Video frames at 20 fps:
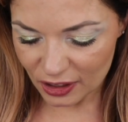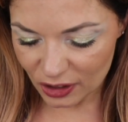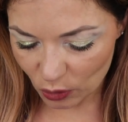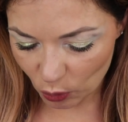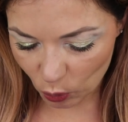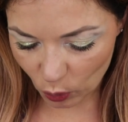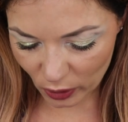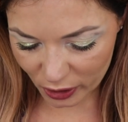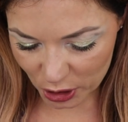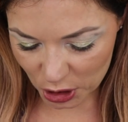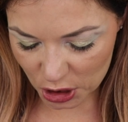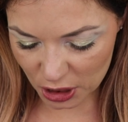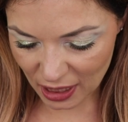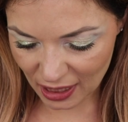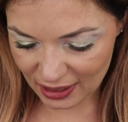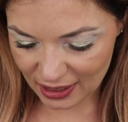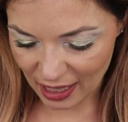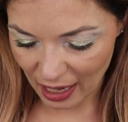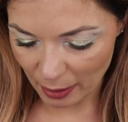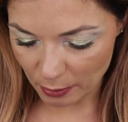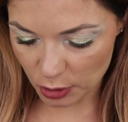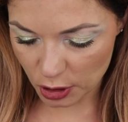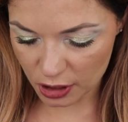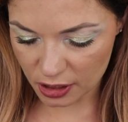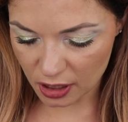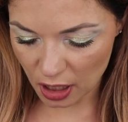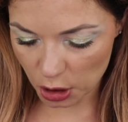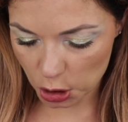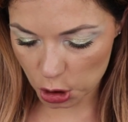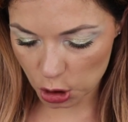The one shade that I'm
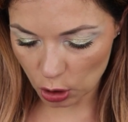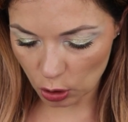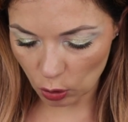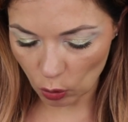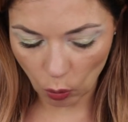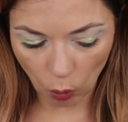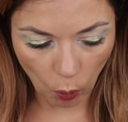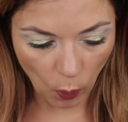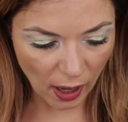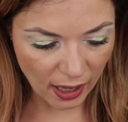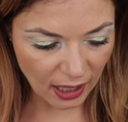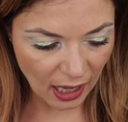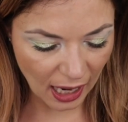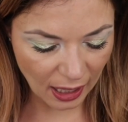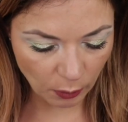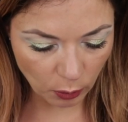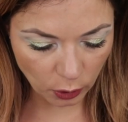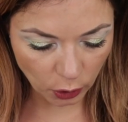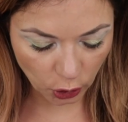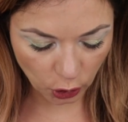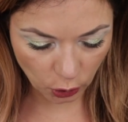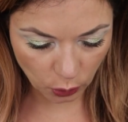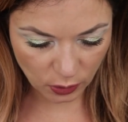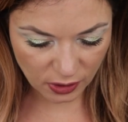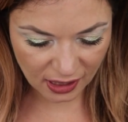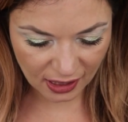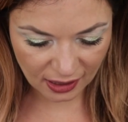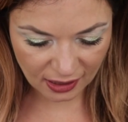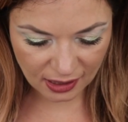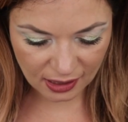just not sure when I will
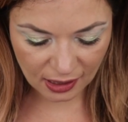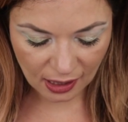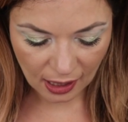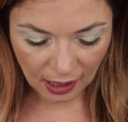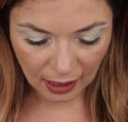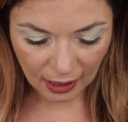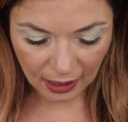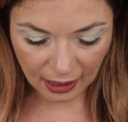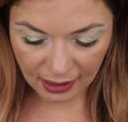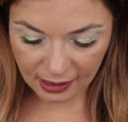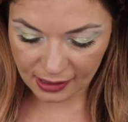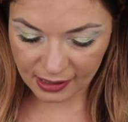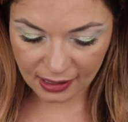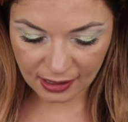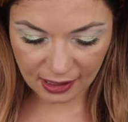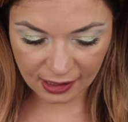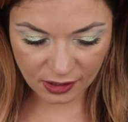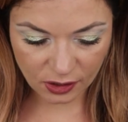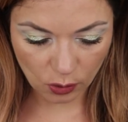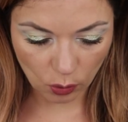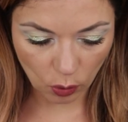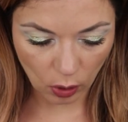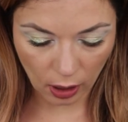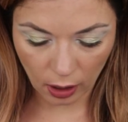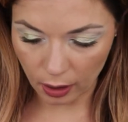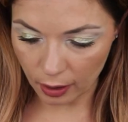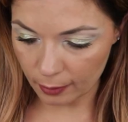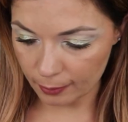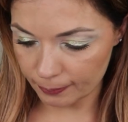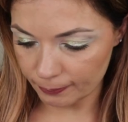use it is this
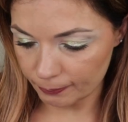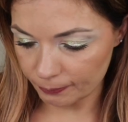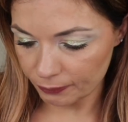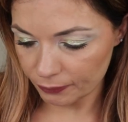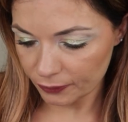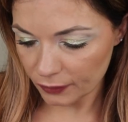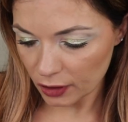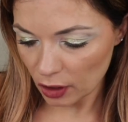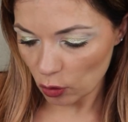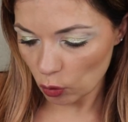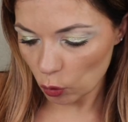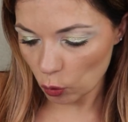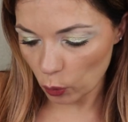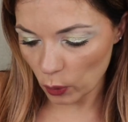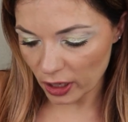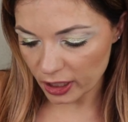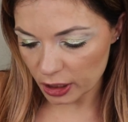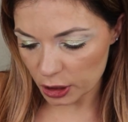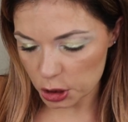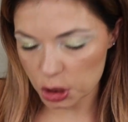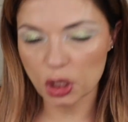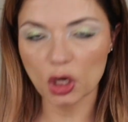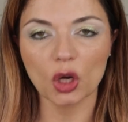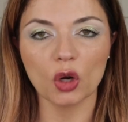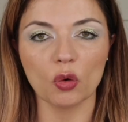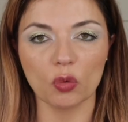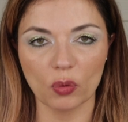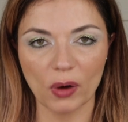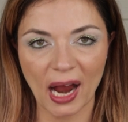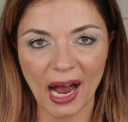um, reddish
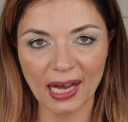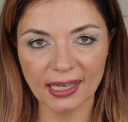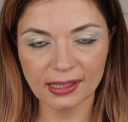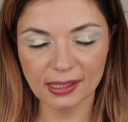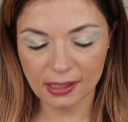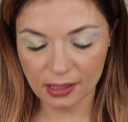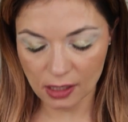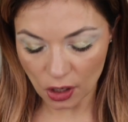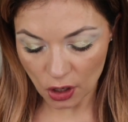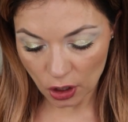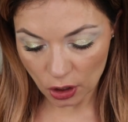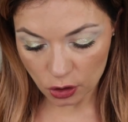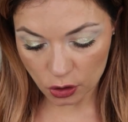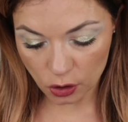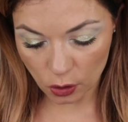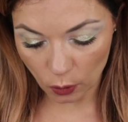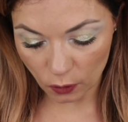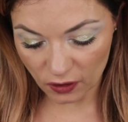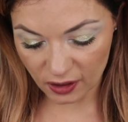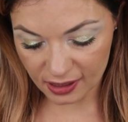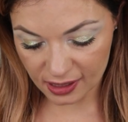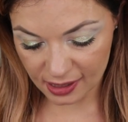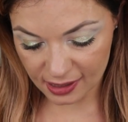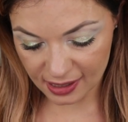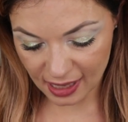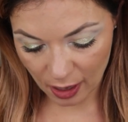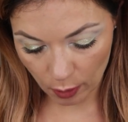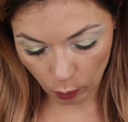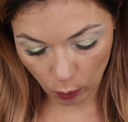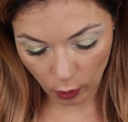grass. So this is
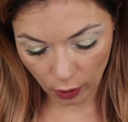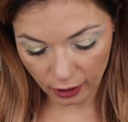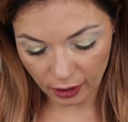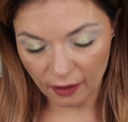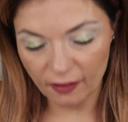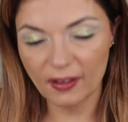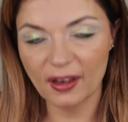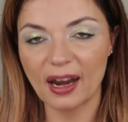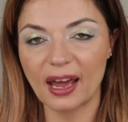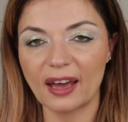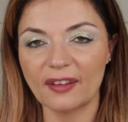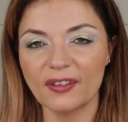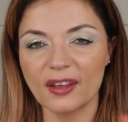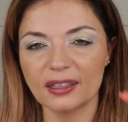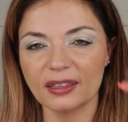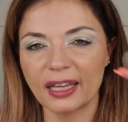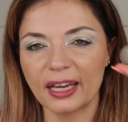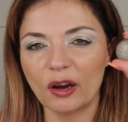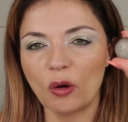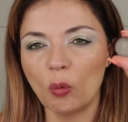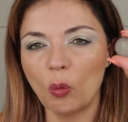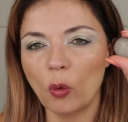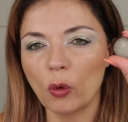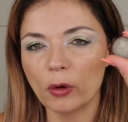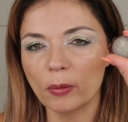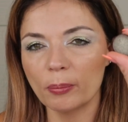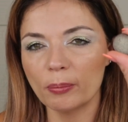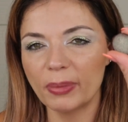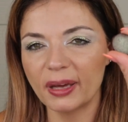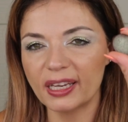that one that had that like
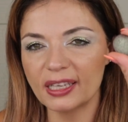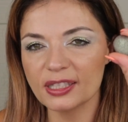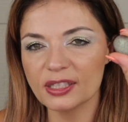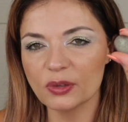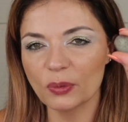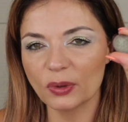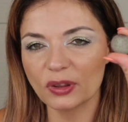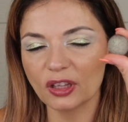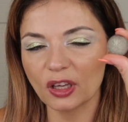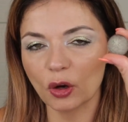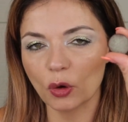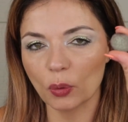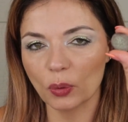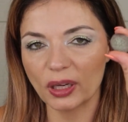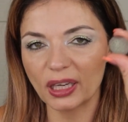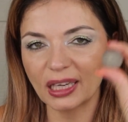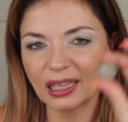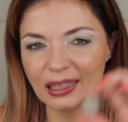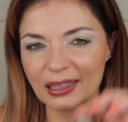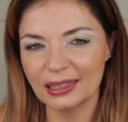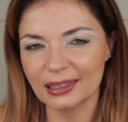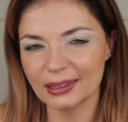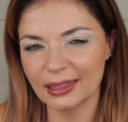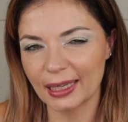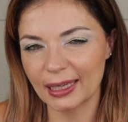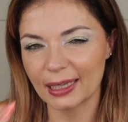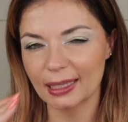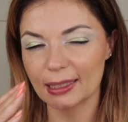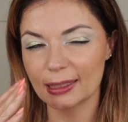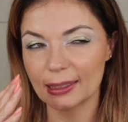warm base with the green,
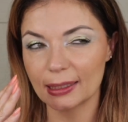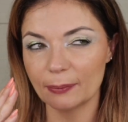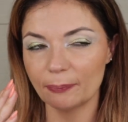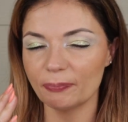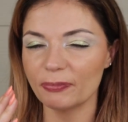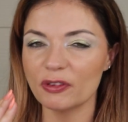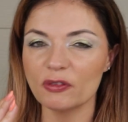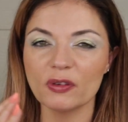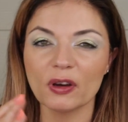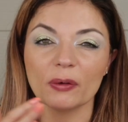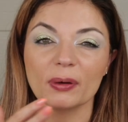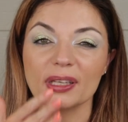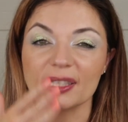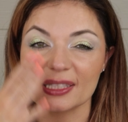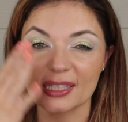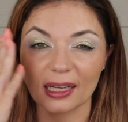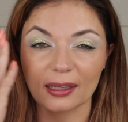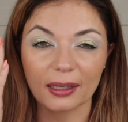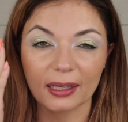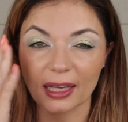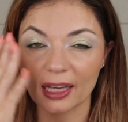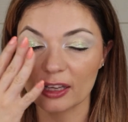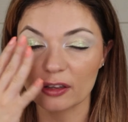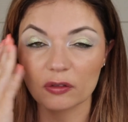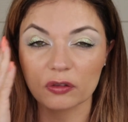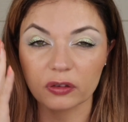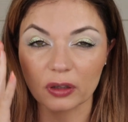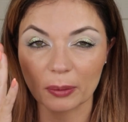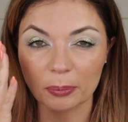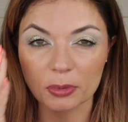like very delicate
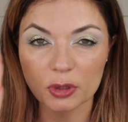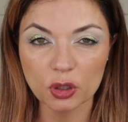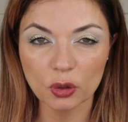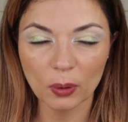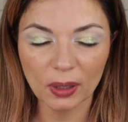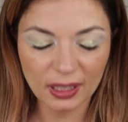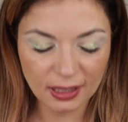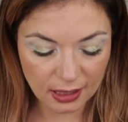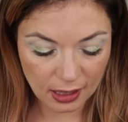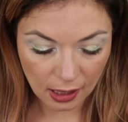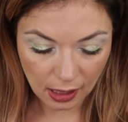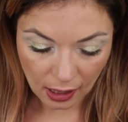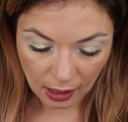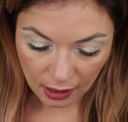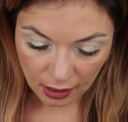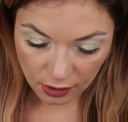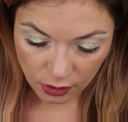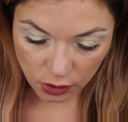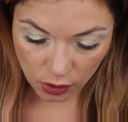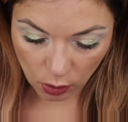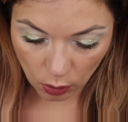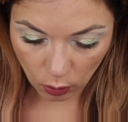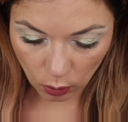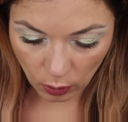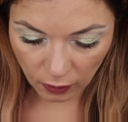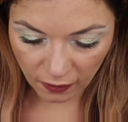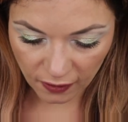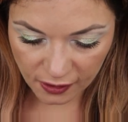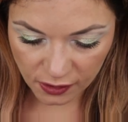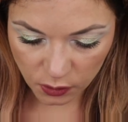flip to it.
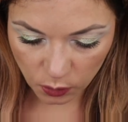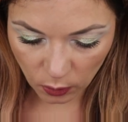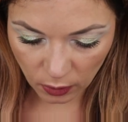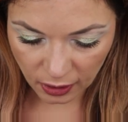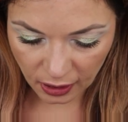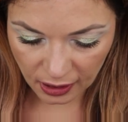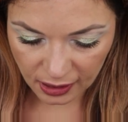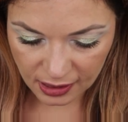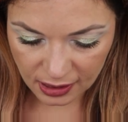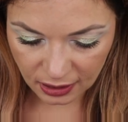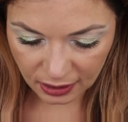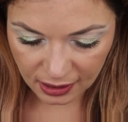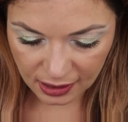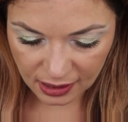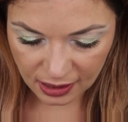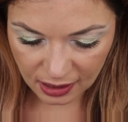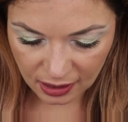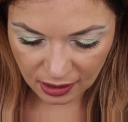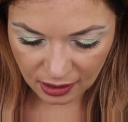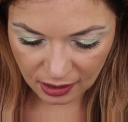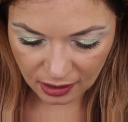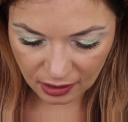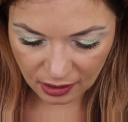So this one is listed,